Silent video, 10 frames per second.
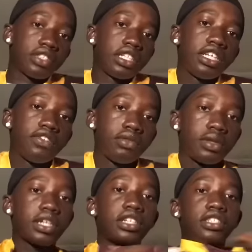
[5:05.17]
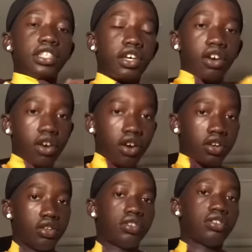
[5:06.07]
sleeves because they are
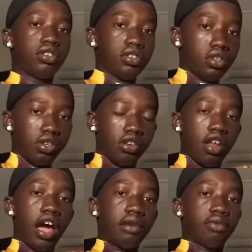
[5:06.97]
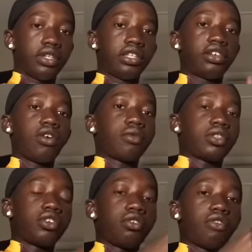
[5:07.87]
not really going
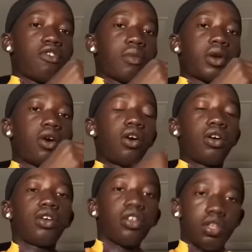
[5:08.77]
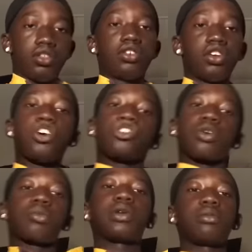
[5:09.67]
with the uniform at all.
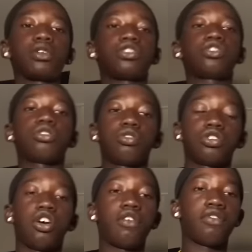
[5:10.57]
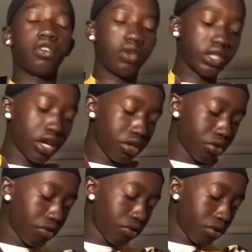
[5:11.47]
So it pretty much throws off the whole entire
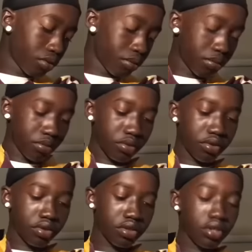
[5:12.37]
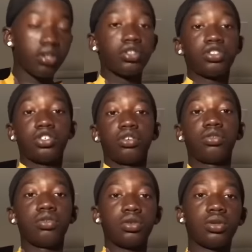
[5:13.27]
uniform.
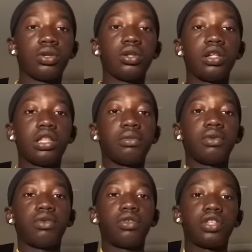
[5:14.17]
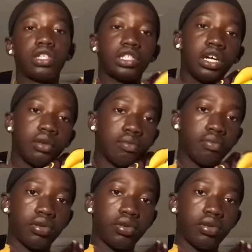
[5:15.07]
So let me roll this up